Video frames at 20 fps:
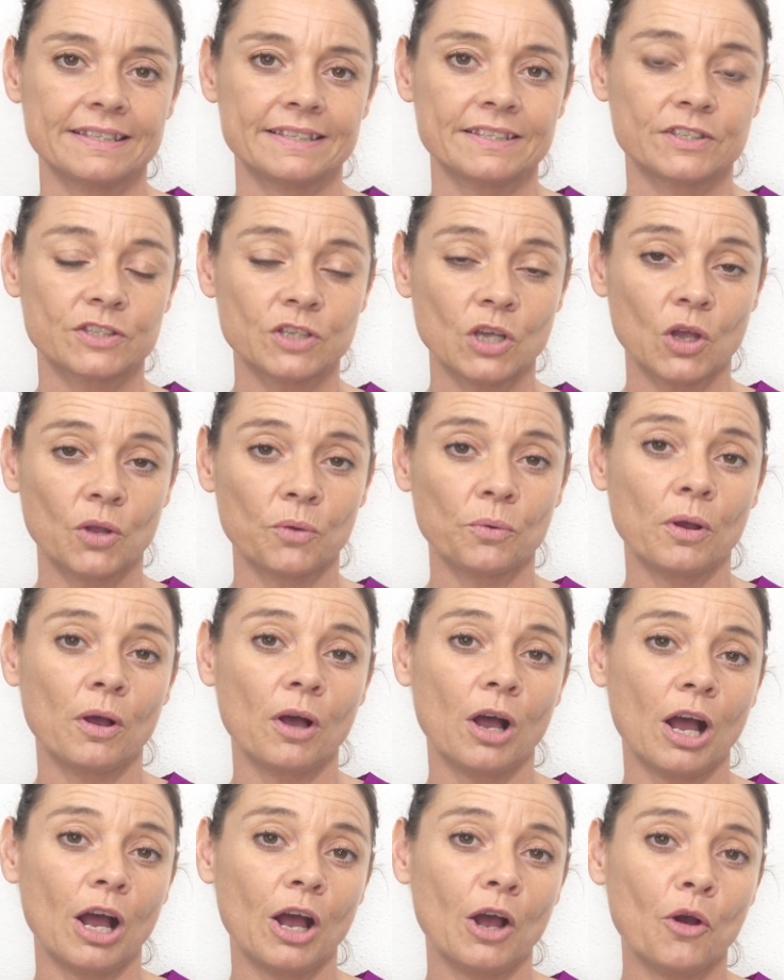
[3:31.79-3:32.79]
So
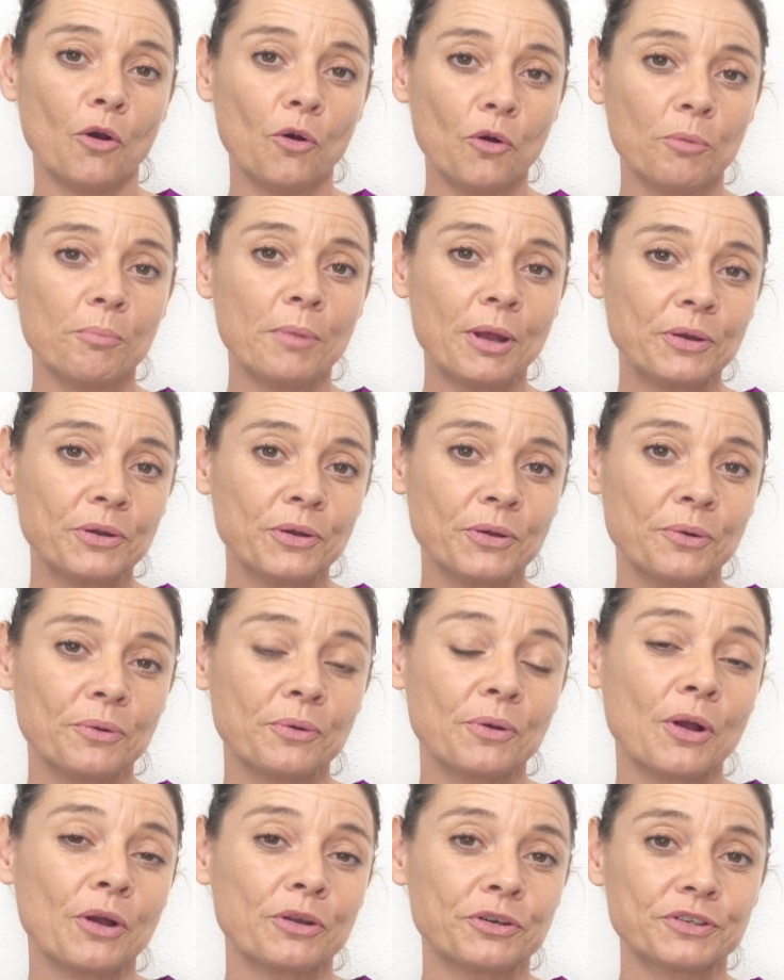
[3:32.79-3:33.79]
a
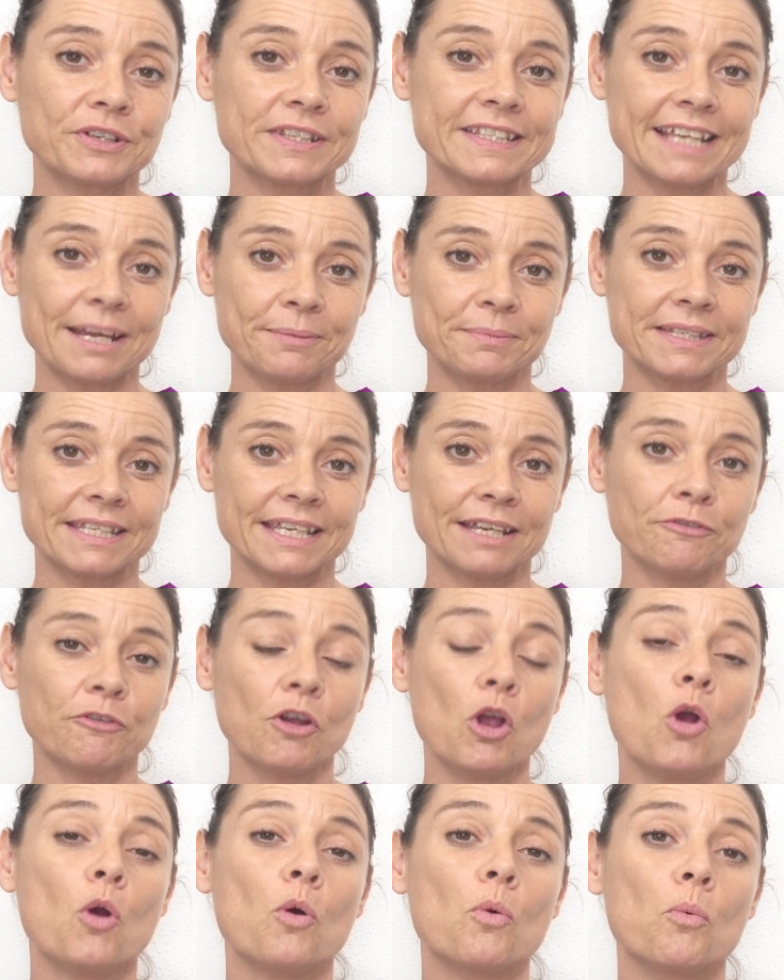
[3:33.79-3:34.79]
hormonal
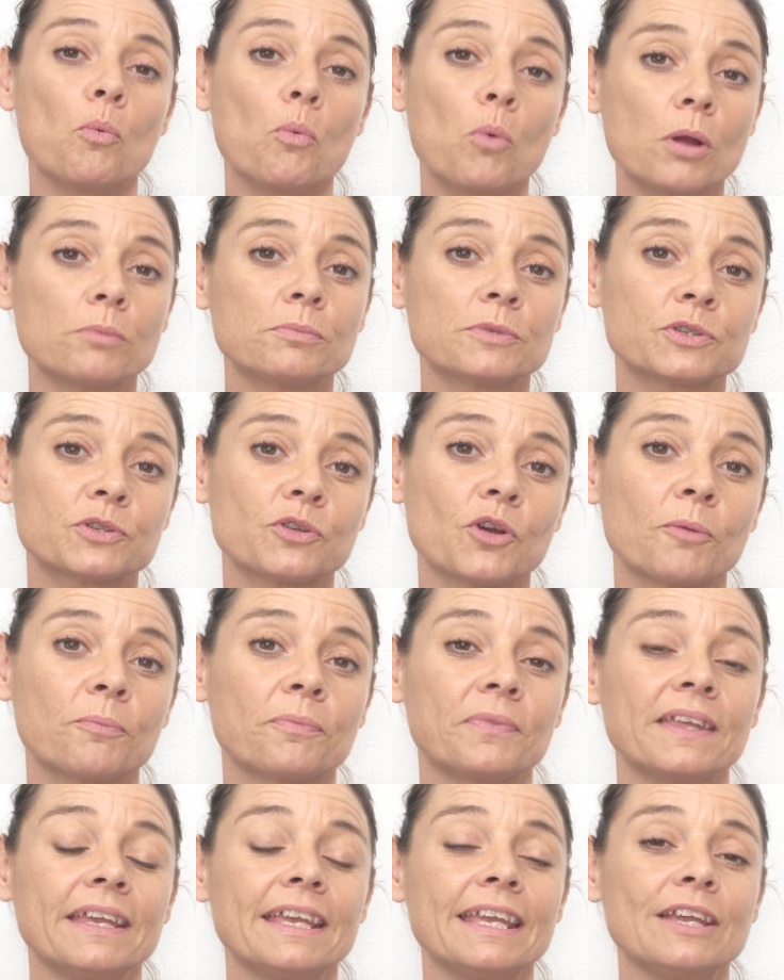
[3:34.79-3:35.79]
contraceptive won't
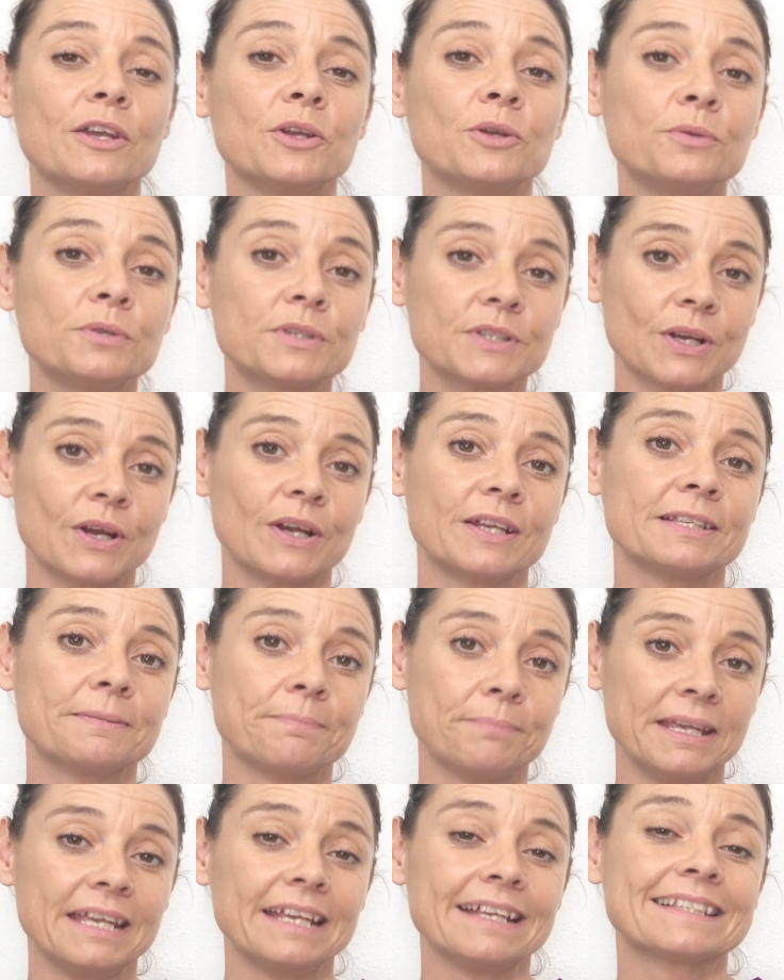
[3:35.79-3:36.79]
stop the
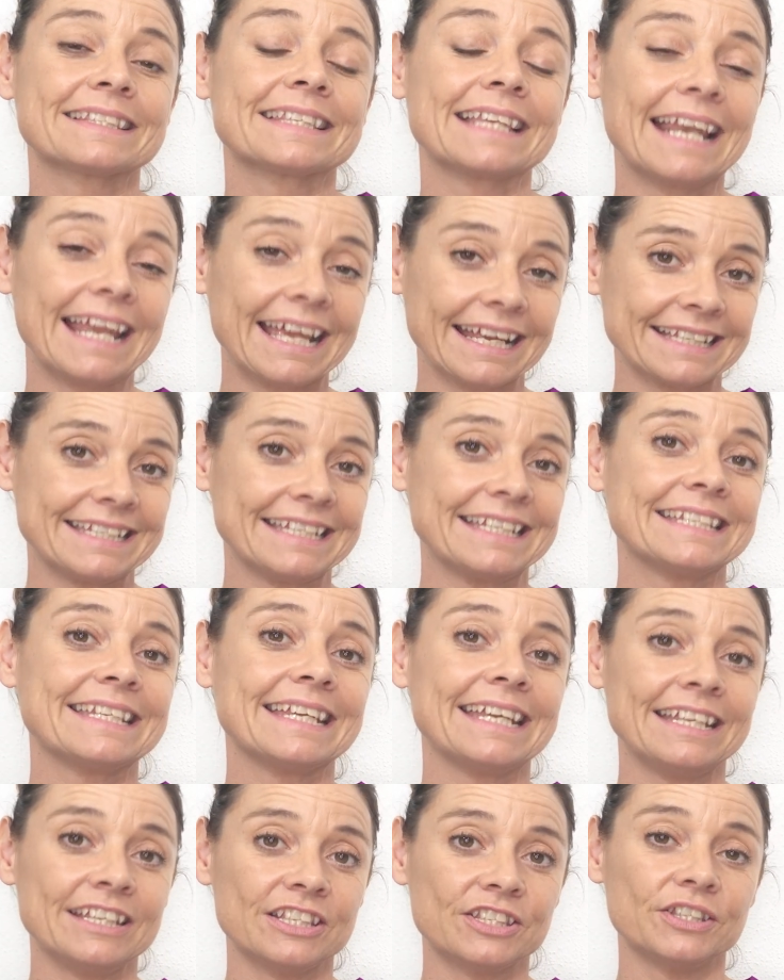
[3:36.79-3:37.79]
oocytes being selected
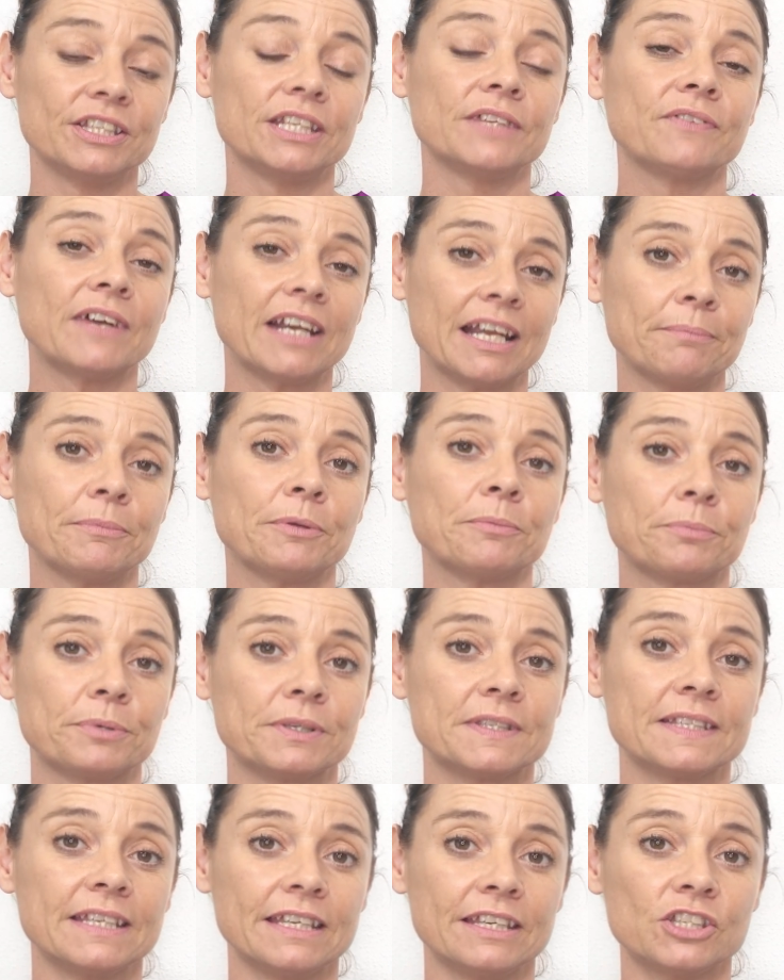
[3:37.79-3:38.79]
into the development
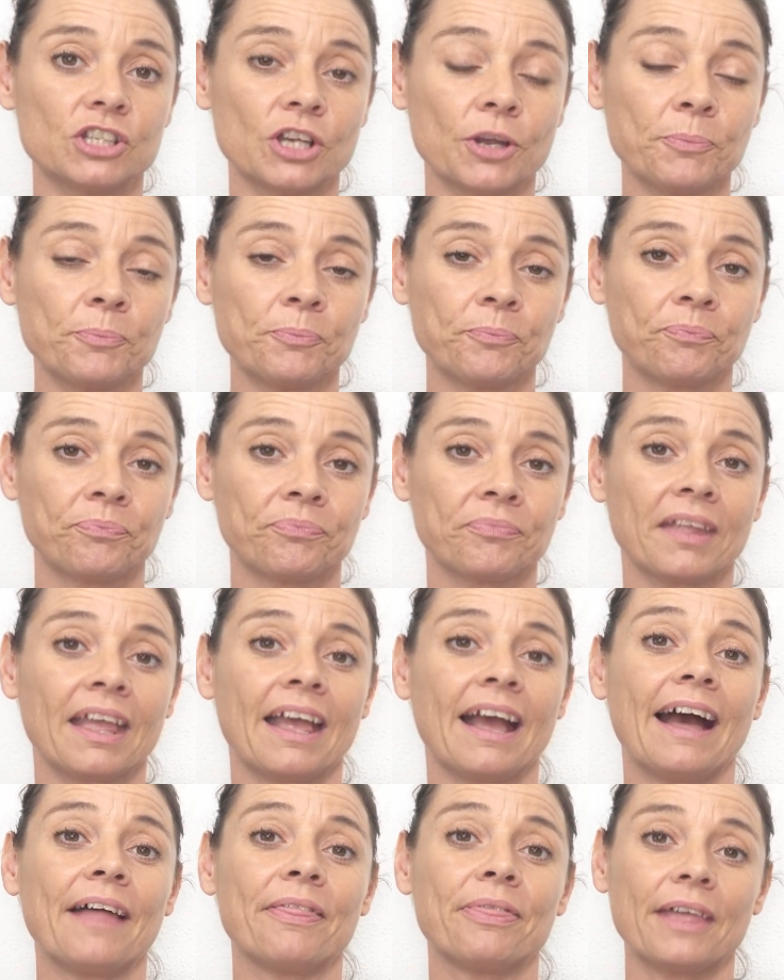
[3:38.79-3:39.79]
procedure,
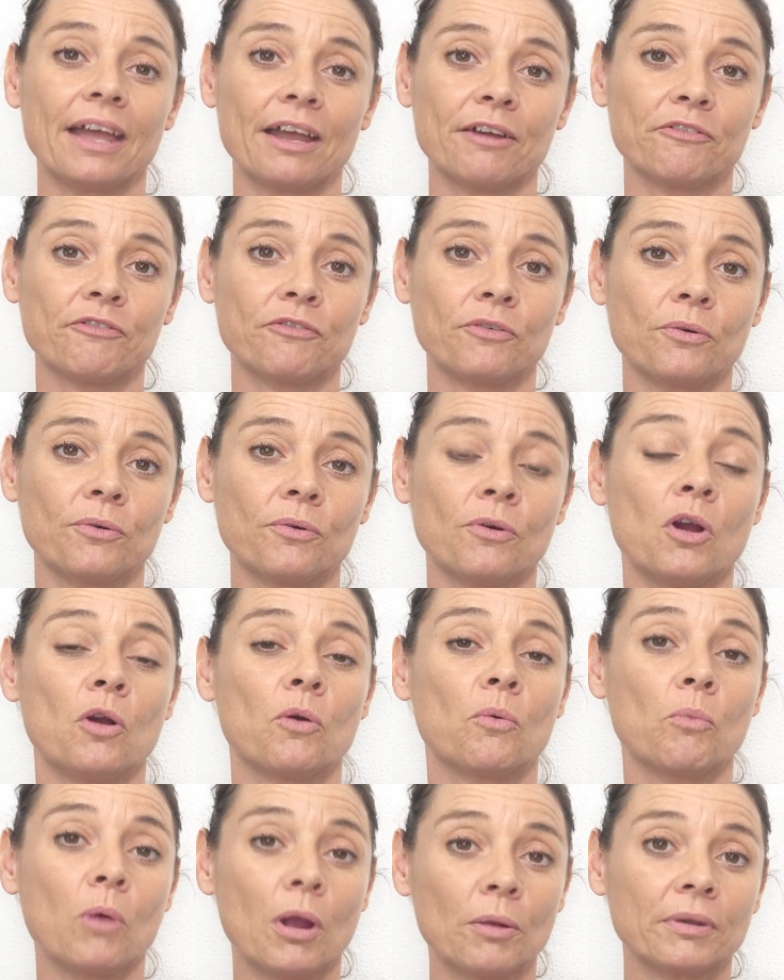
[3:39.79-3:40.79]
and therefore
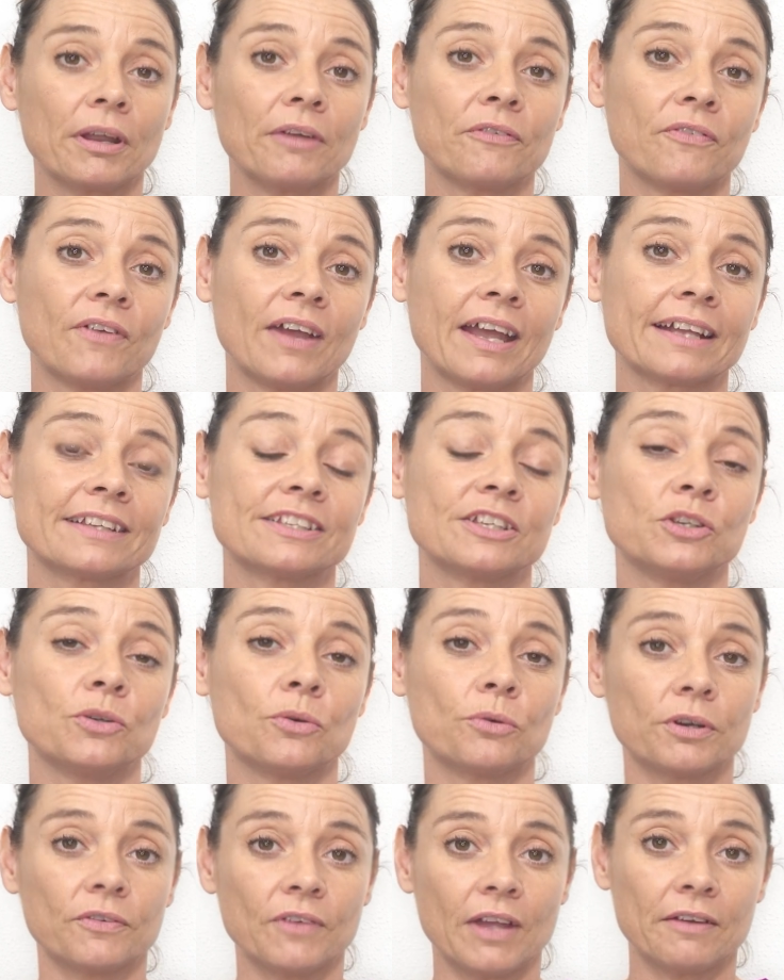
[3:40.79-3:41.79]
won't affect
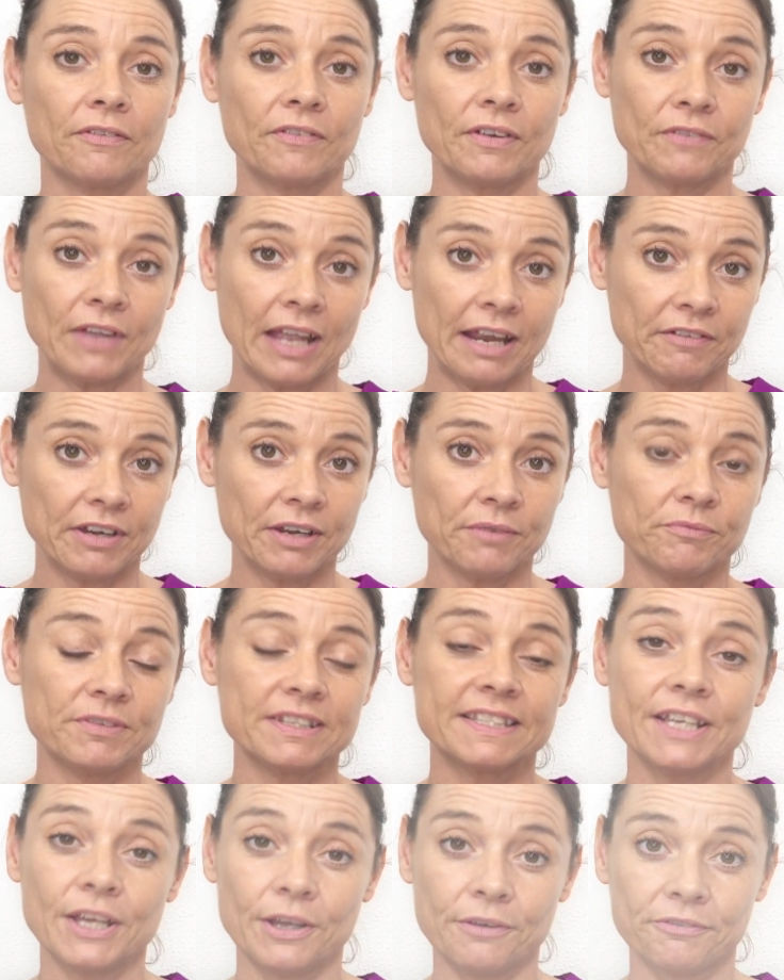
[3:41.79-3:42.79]
your ovarian
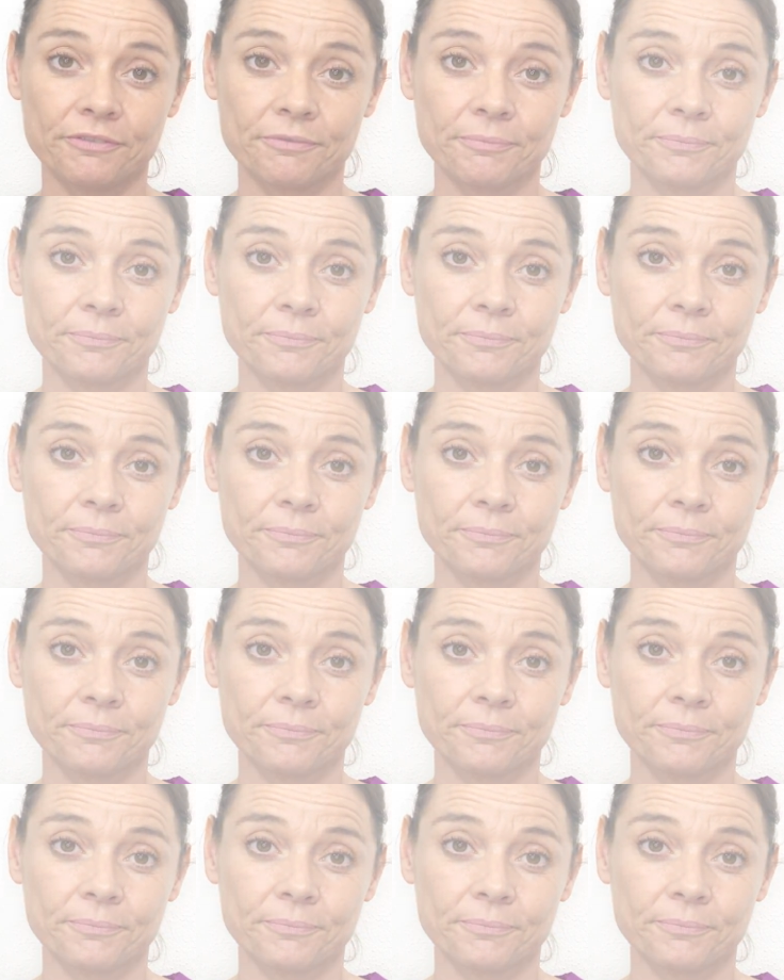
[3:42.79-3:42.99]
reserve.